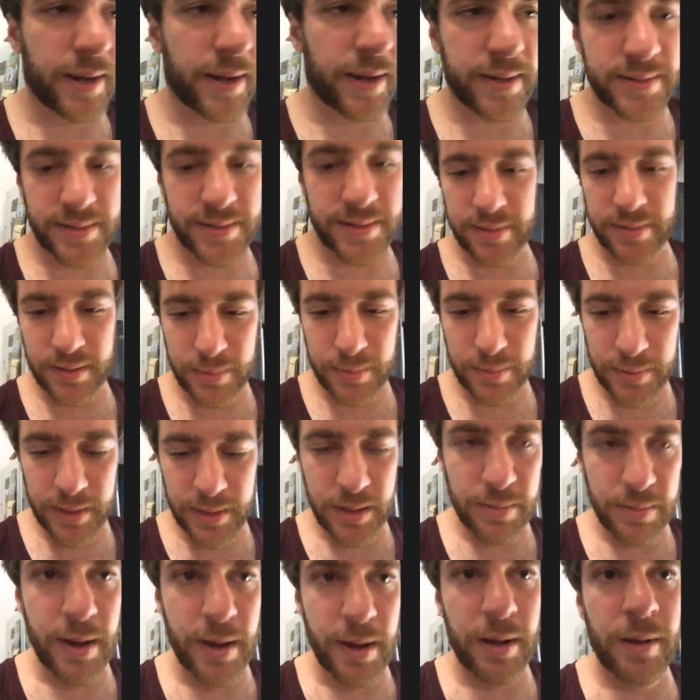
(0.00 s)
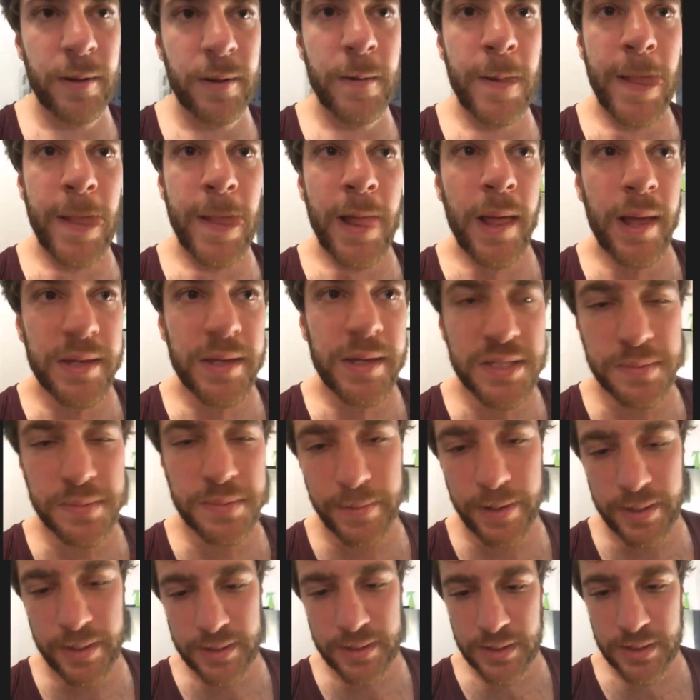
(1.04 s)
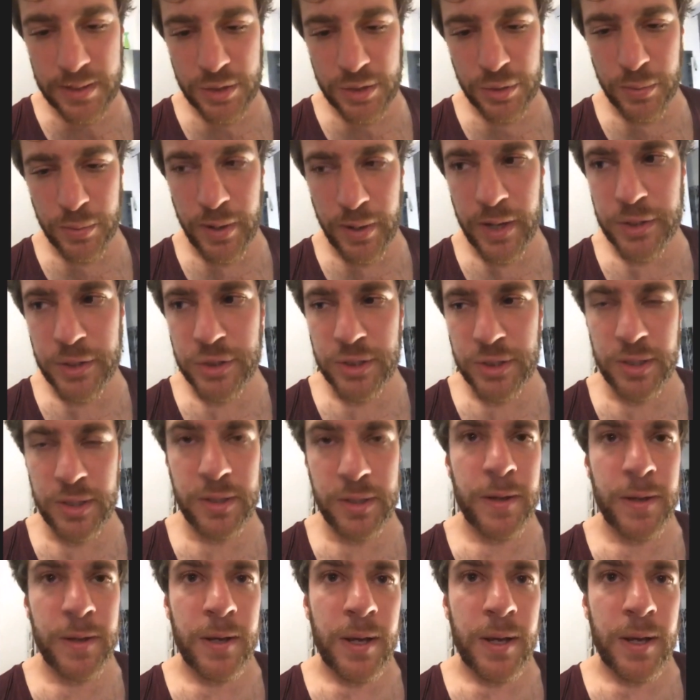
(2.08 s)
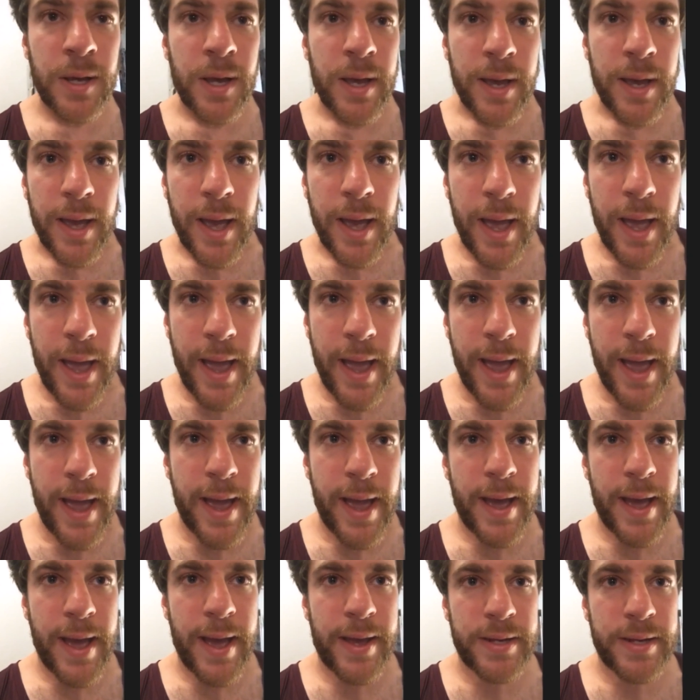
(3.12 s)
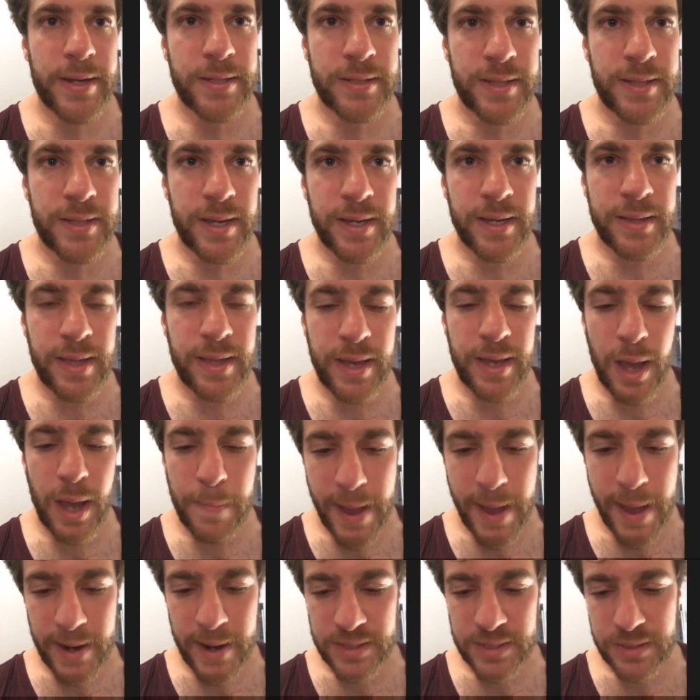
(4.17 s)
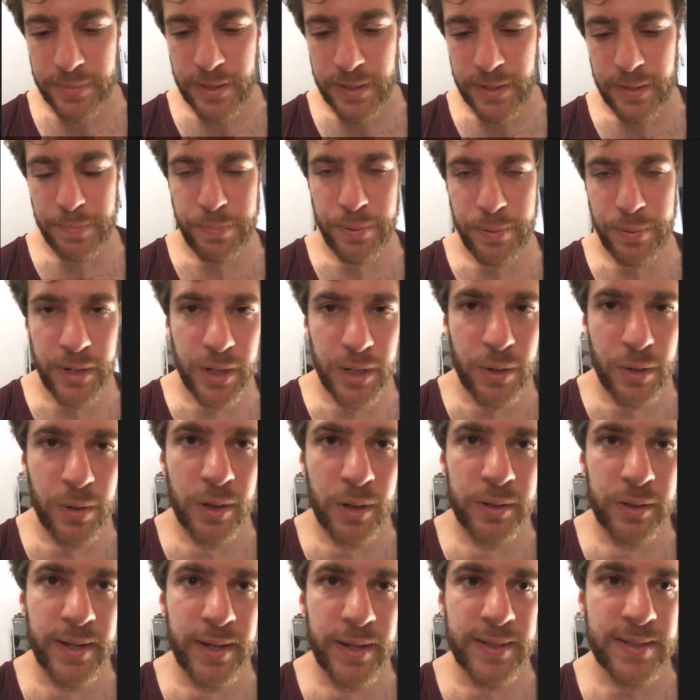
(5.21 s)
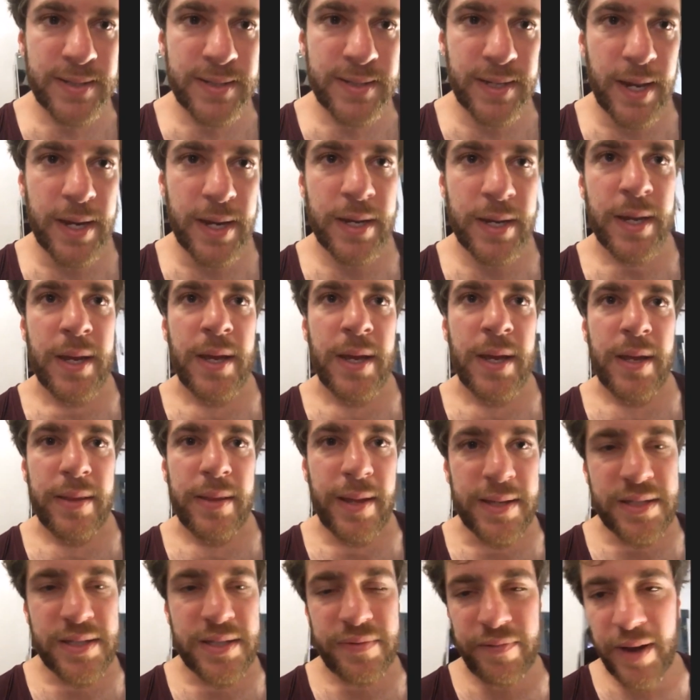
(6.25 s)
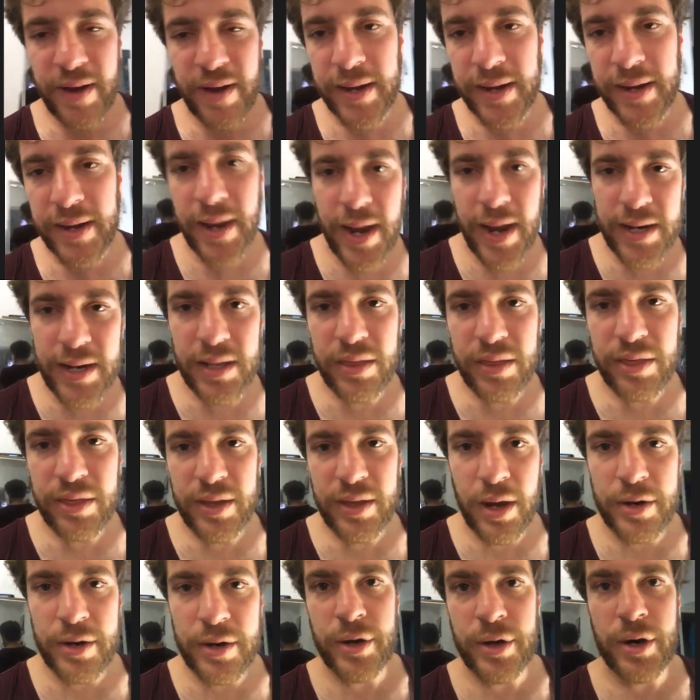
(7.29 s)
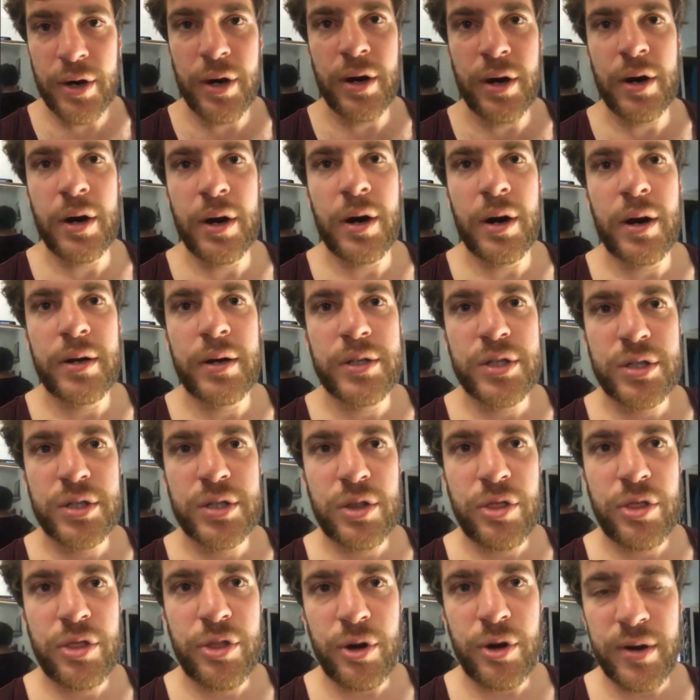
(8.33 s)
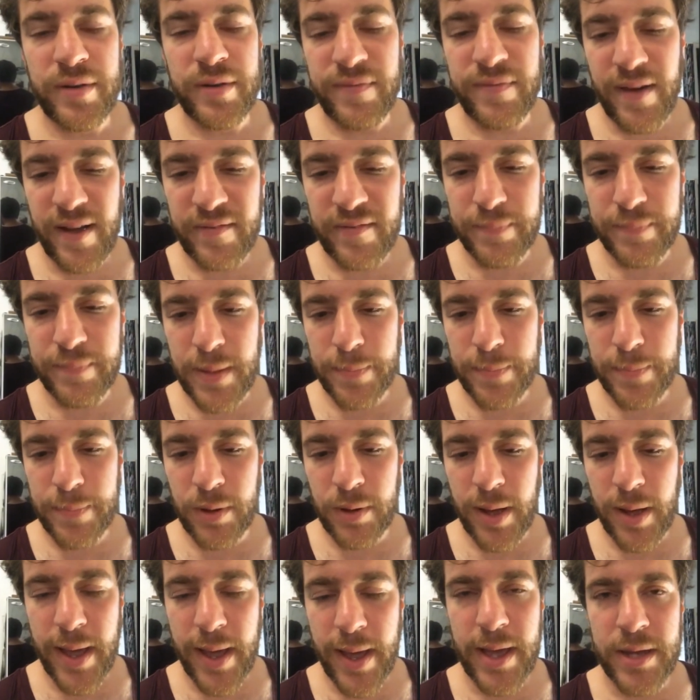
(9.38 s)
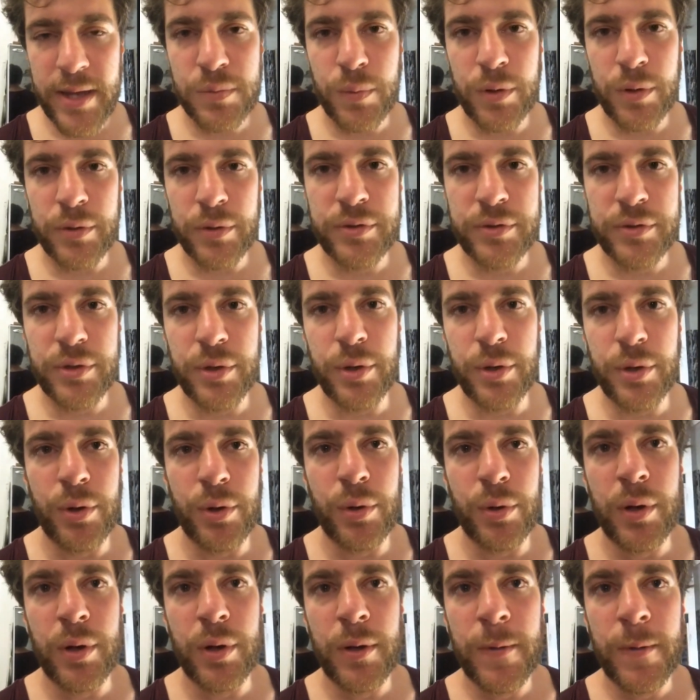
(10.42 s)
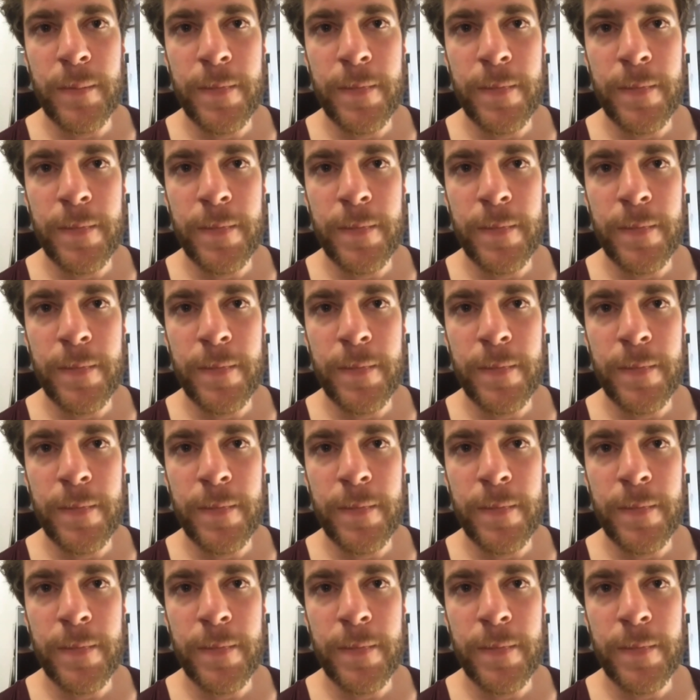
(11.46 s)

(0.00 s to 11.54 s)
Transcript: I sent them an email, explained the situation, and they got back to me pretty quickly and said, that's fine, anything under 35 people, and we'll do